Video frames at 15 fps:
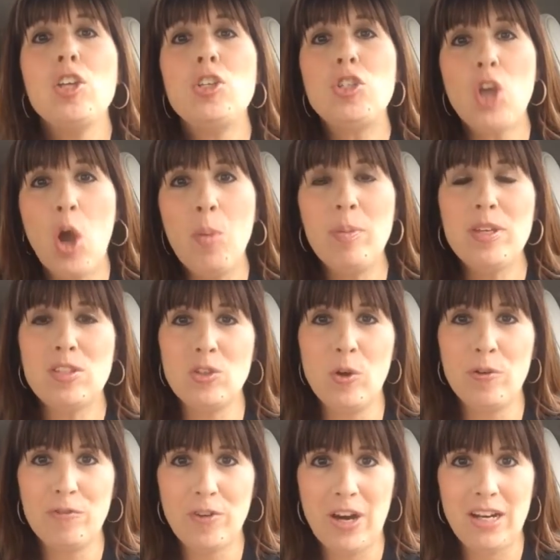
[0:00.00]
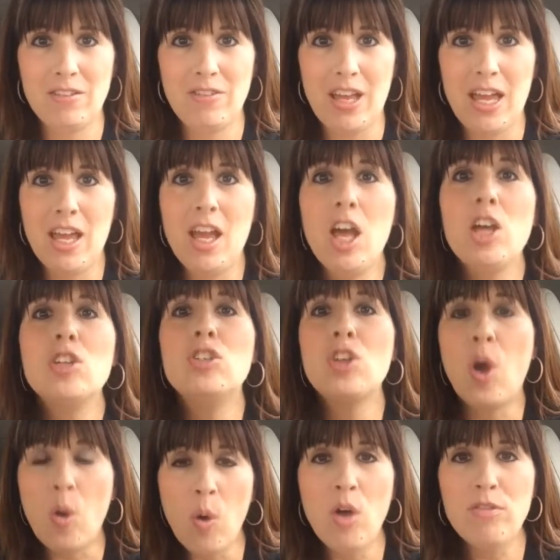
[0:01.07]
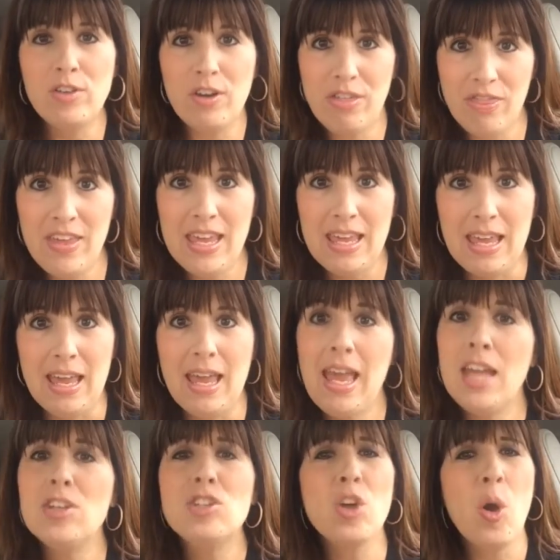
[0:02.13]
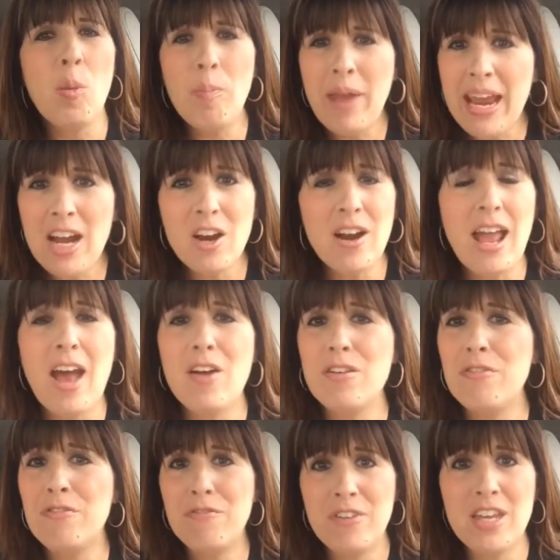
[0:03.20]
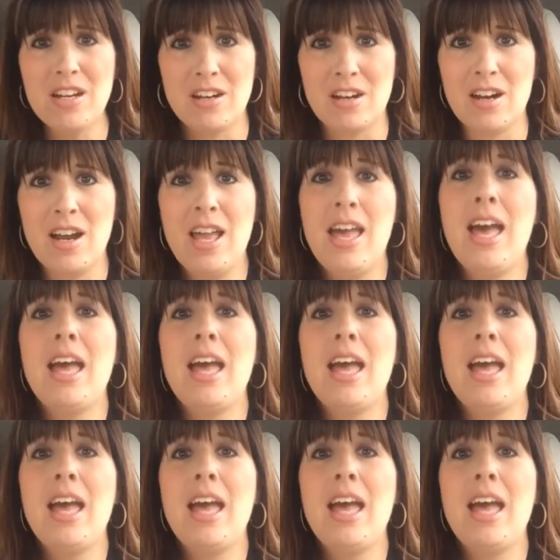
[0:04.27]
Don't be so afraid of it. Don't overthink it, and don't parent out of fear.